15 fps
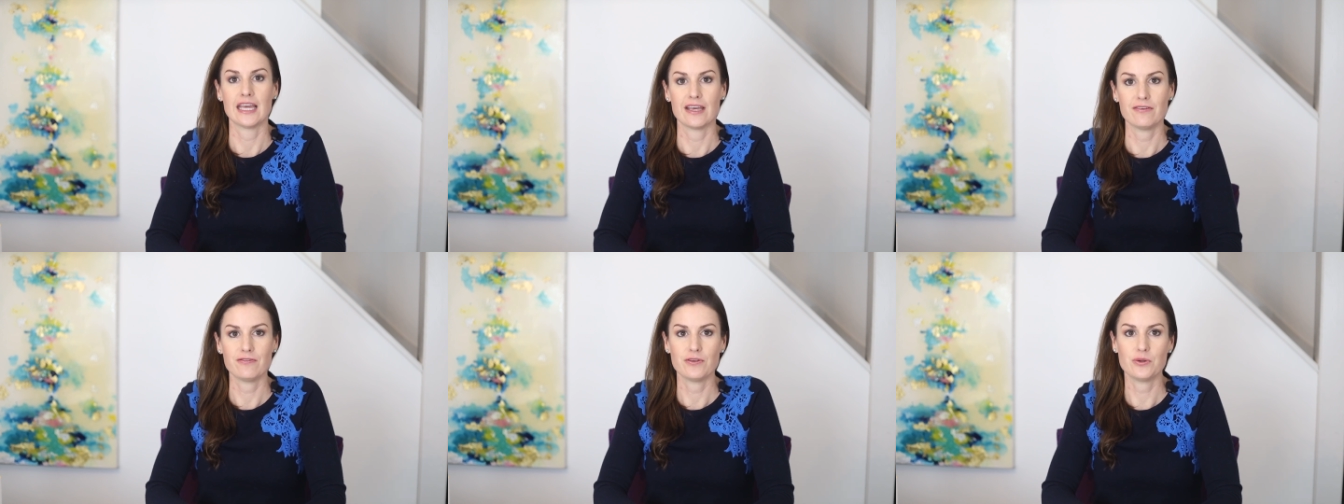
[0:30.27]

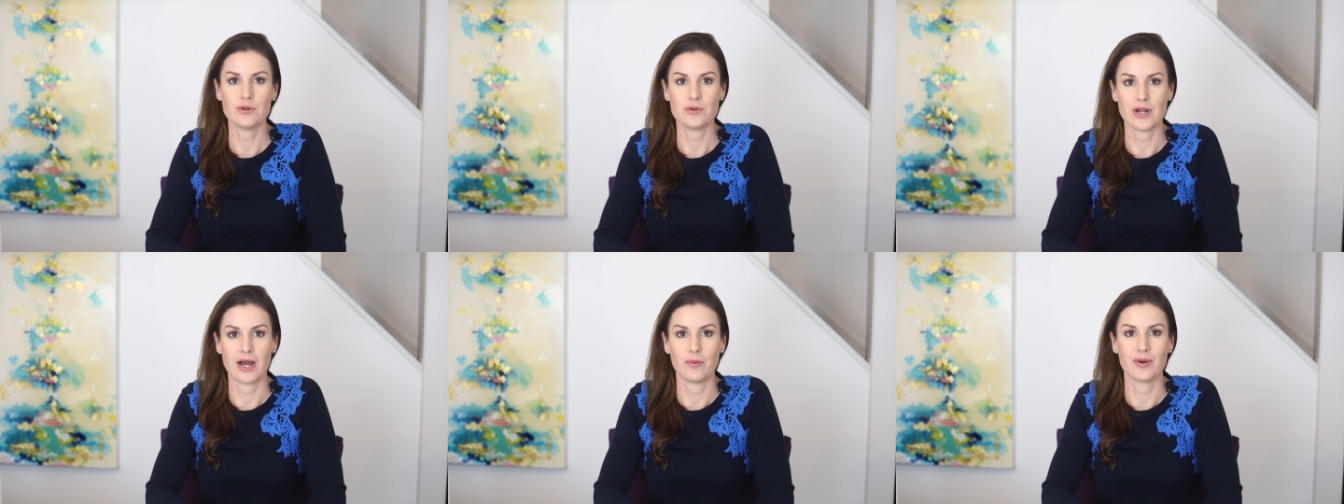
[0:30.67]
If you
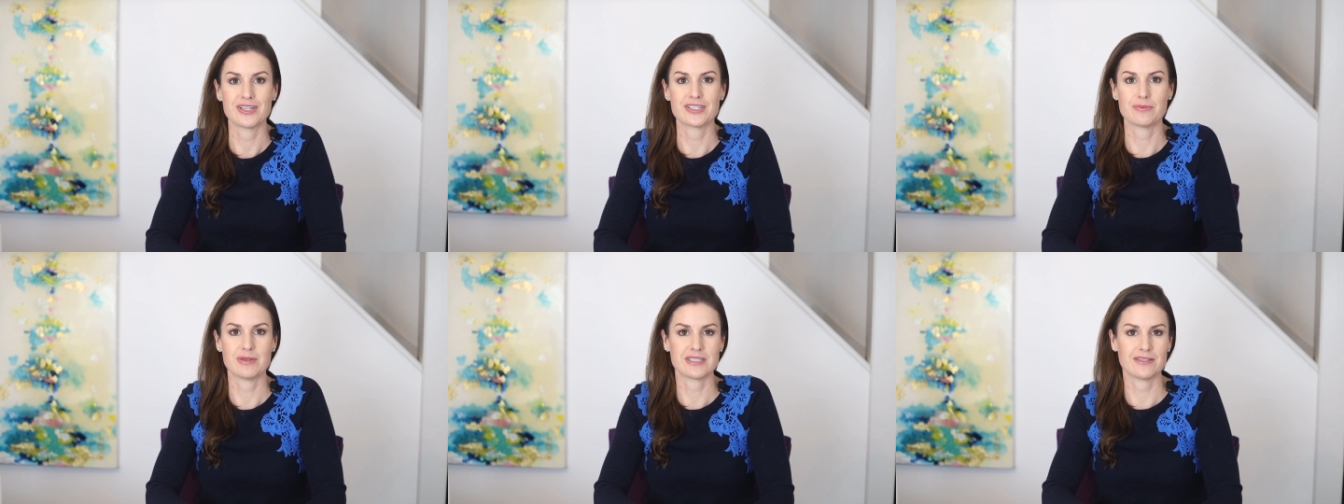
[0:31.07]
do not
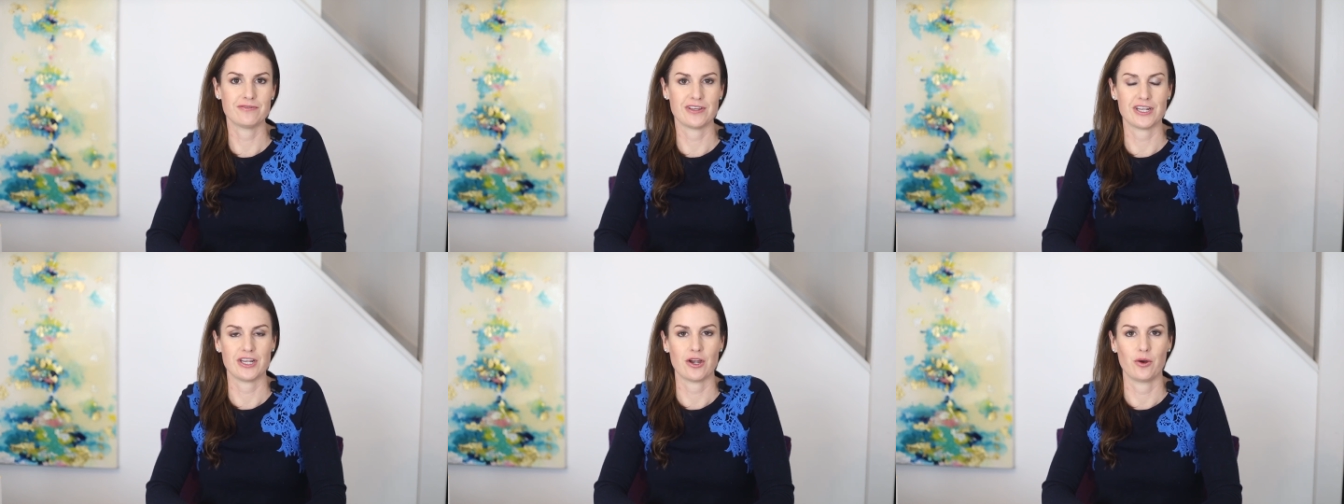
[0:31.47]
want to miss
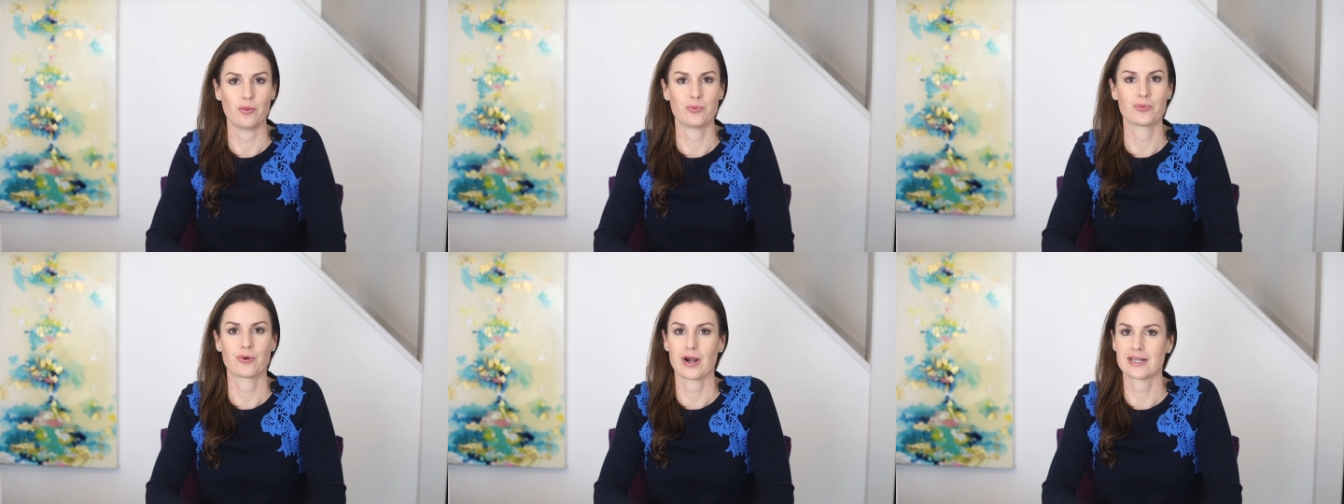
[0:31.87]
a
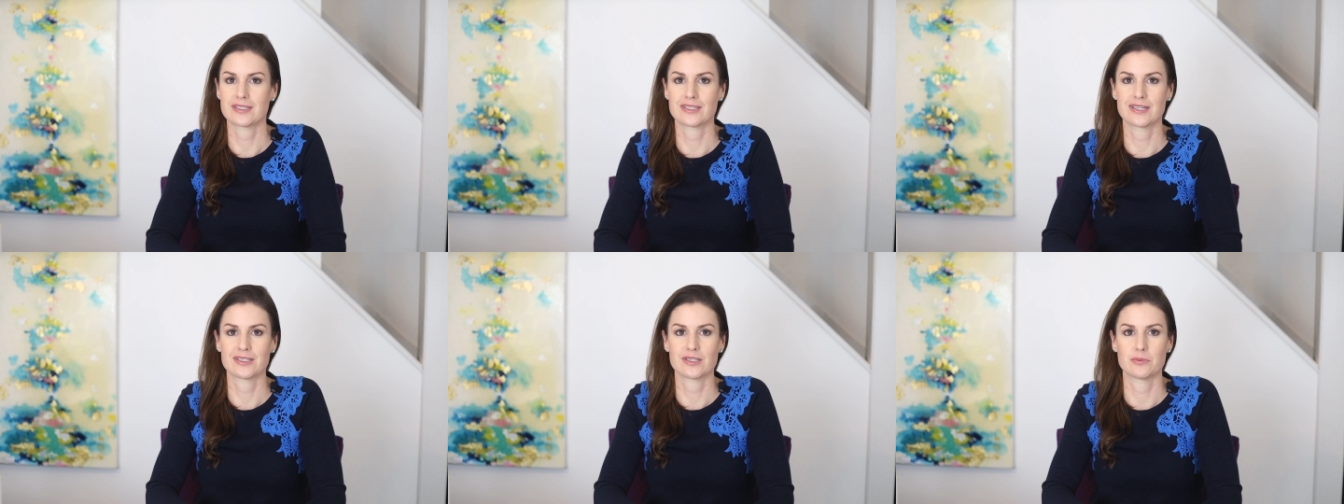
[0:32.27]
video,
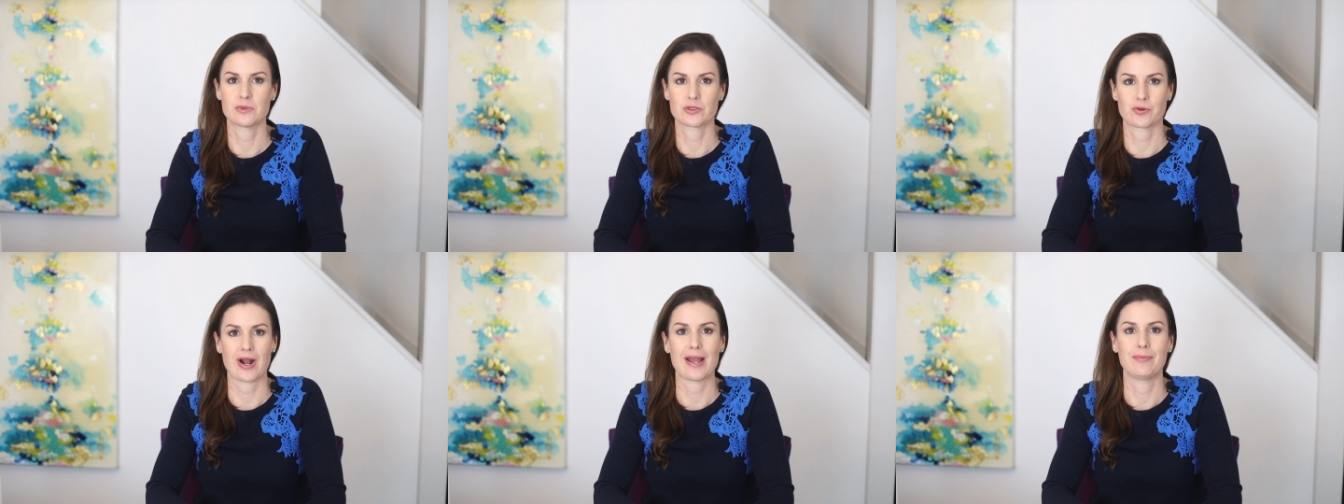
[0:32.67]
press the
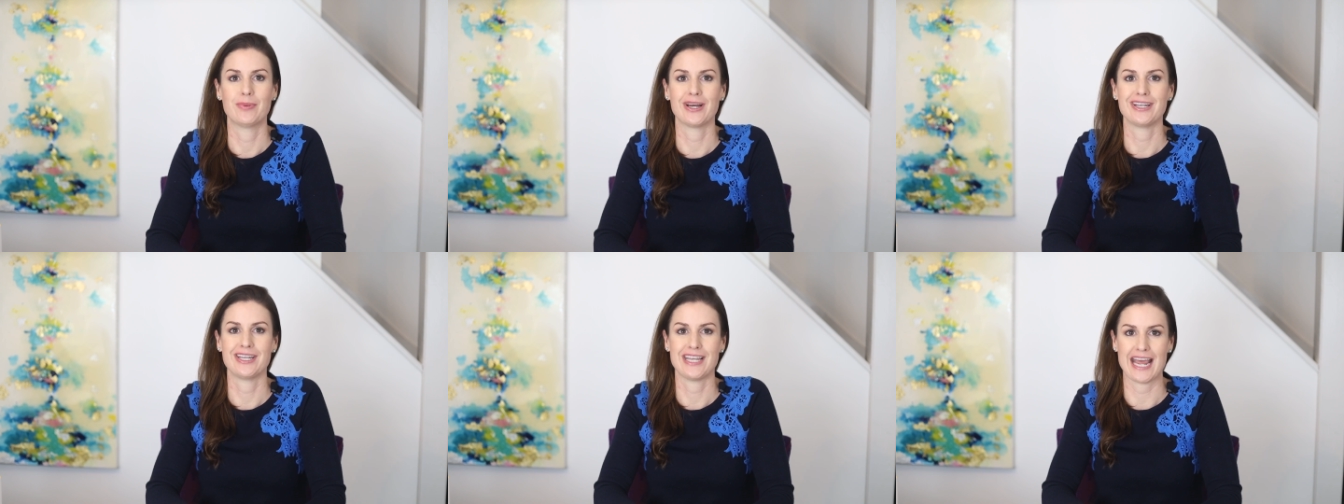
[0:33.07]
subscribe
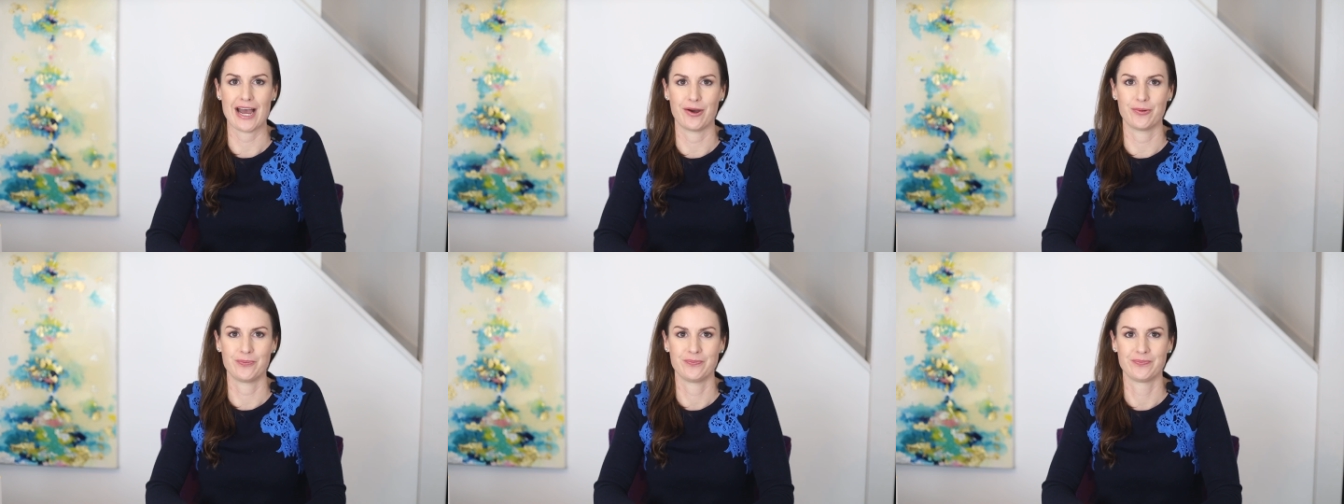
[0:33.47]
button
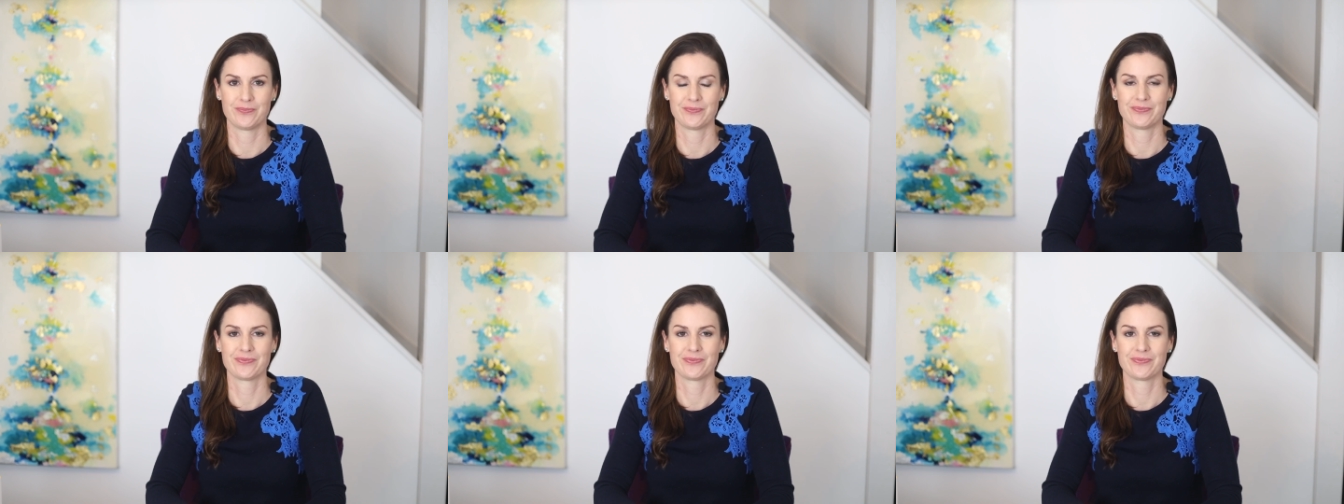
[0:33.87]
now.